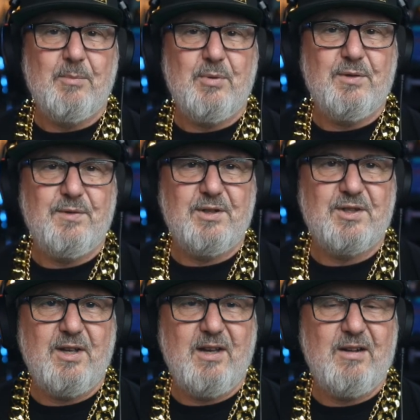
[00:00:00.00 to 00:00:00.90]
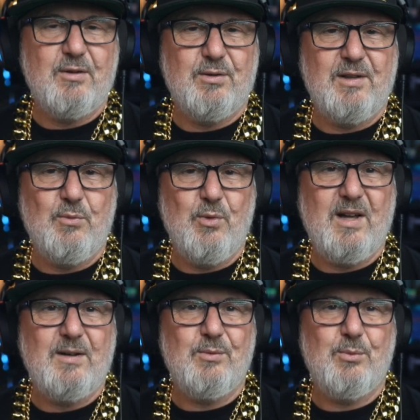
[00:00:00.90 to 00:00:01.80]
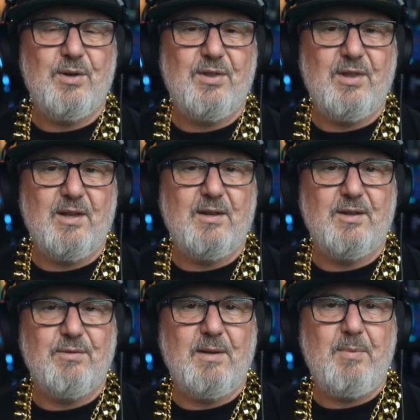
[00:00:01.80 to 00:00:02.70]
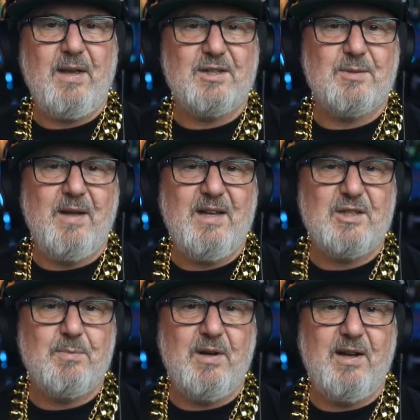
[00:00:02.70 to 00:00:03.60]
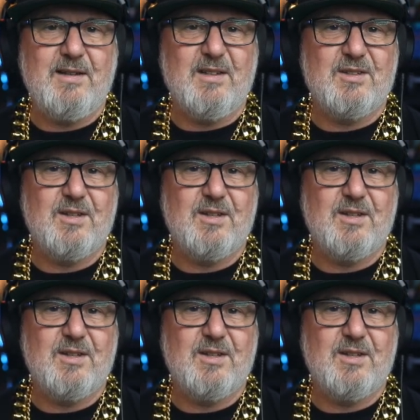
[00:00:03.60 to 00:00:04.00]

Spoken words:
beautiful design all in one with the Redback Smarts behind it.